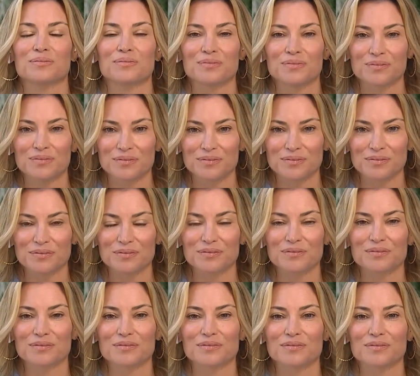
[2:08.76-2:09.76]

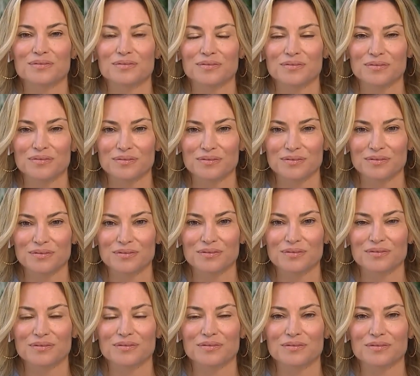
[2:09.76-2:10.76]

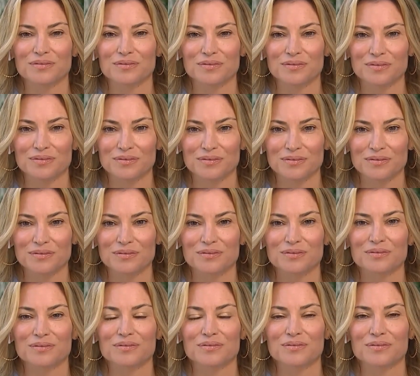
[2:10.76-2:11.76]

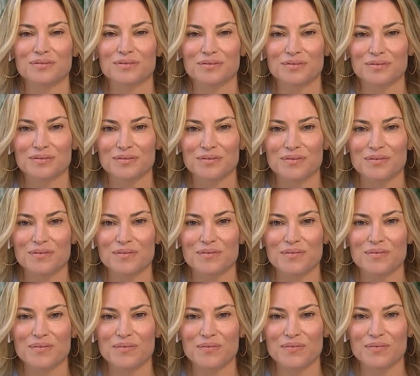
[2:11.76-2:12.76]

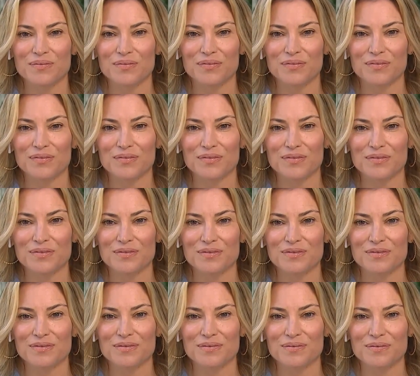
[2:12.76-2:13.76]

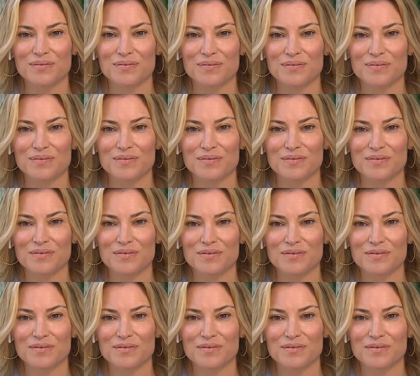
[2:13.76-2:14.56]
The person shown says nothing.